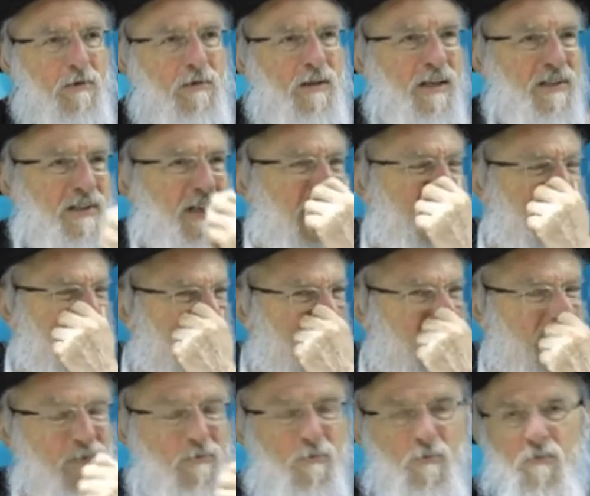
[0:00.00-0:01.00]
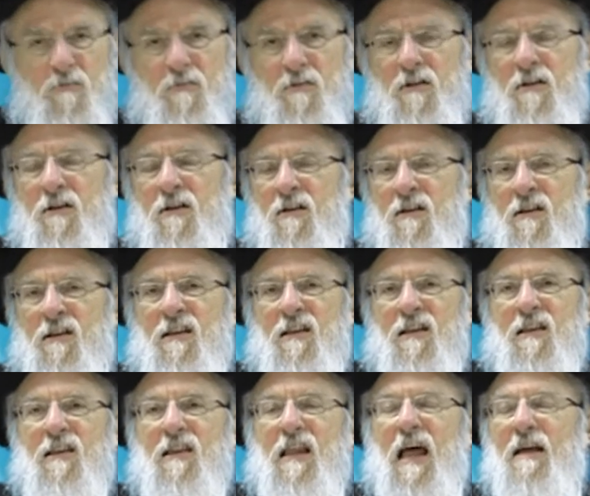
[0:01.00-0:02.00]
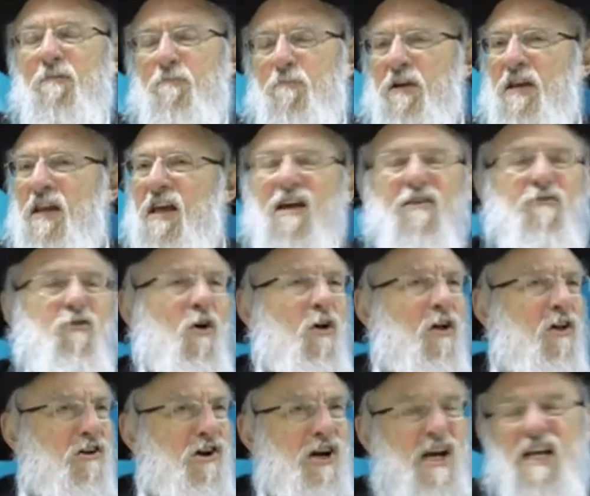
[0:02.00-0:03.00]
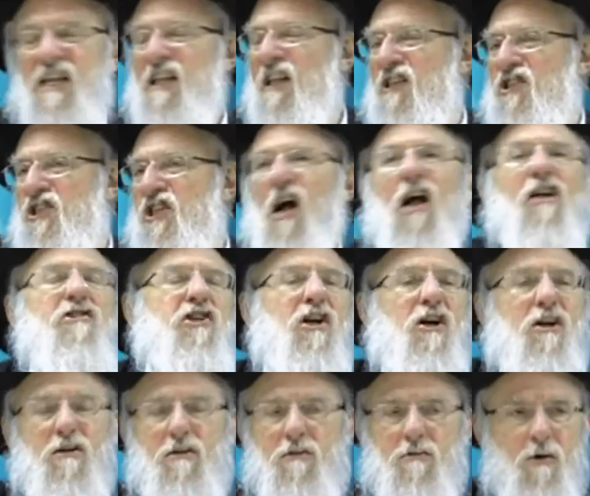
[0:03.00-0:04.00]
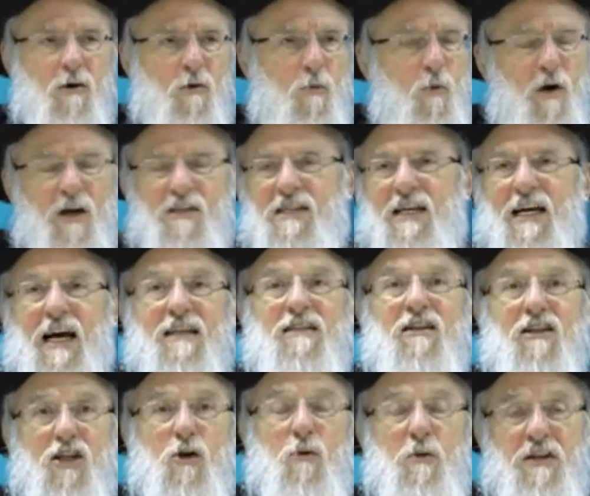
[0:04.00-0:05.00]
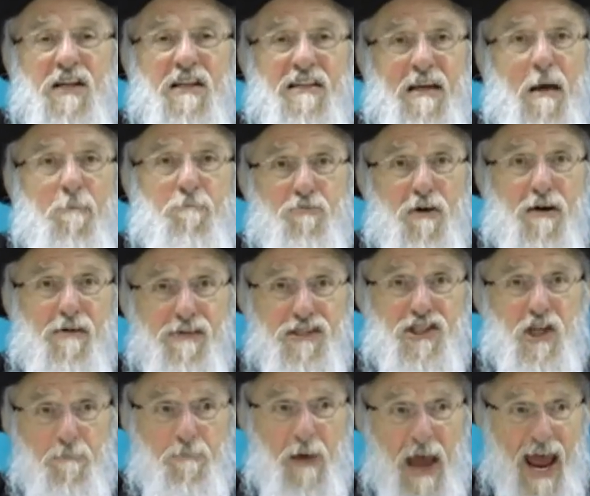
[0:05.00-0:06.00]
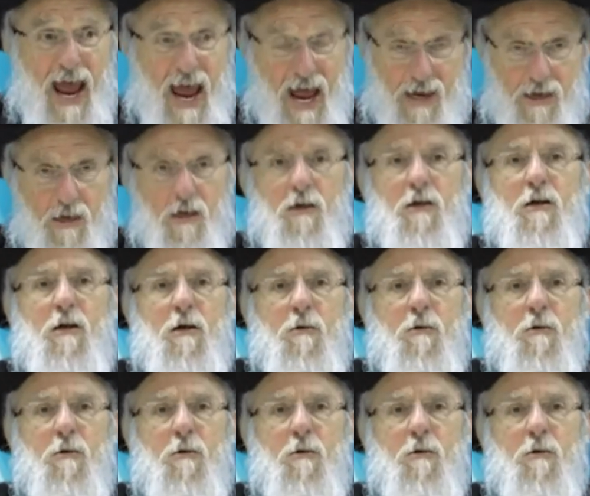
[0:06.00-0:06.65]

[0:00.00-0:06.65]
This is late medieval English culture. What has it got to do with contemporary Japan?